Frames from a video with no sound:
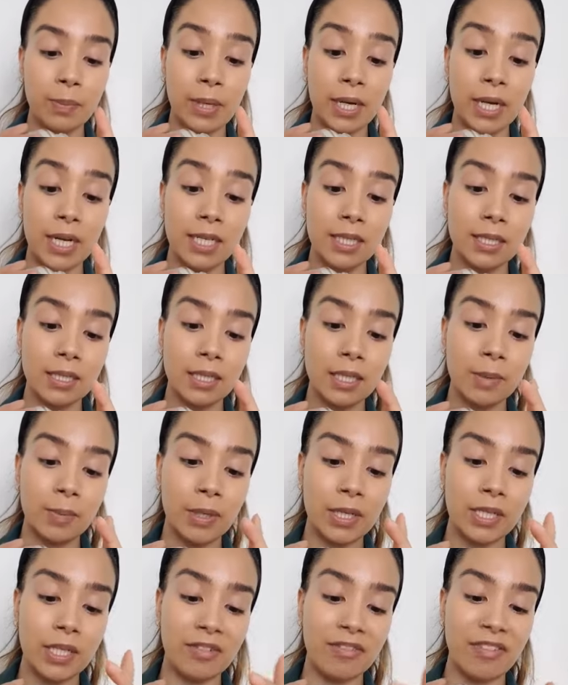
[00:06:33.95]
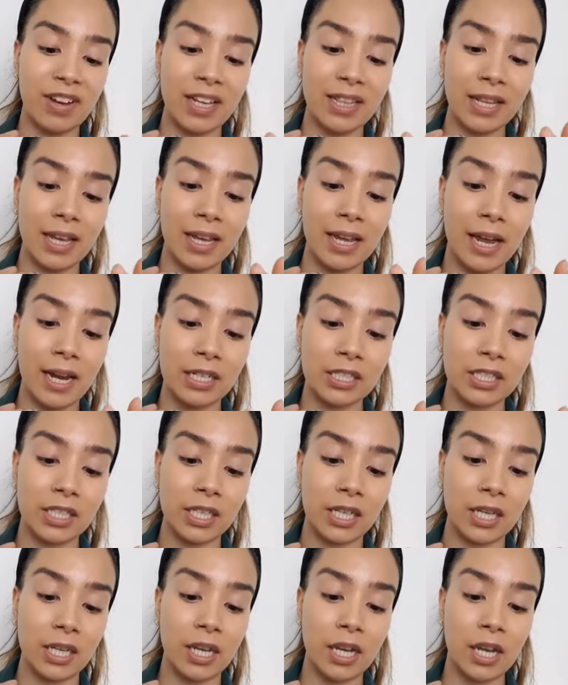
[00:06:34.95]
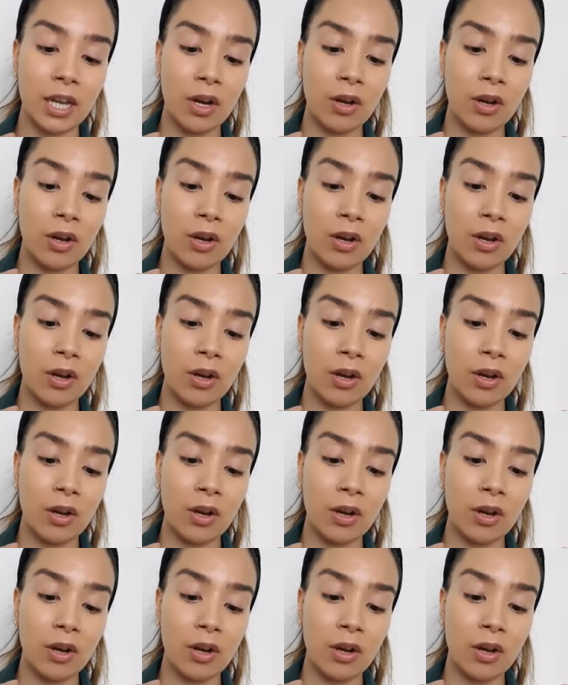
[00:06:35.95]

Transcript: personally because I find that actually